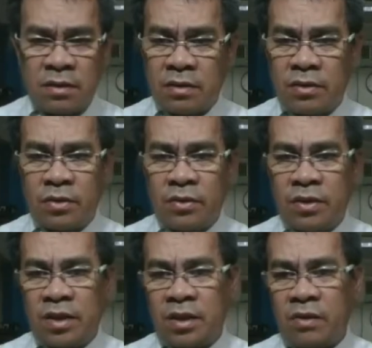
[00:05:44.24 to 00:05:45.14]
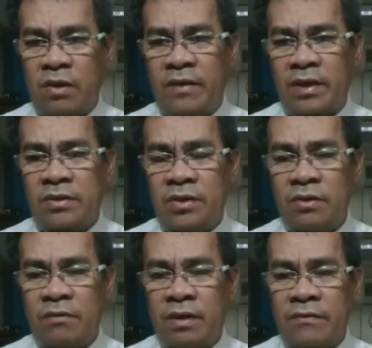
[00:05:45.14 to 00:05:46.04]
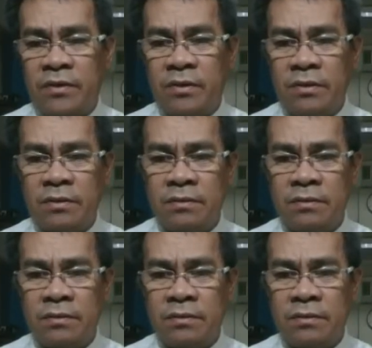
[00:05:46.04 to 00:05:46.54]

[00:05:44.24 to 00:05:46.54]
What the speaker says: draw the equal vector of f2.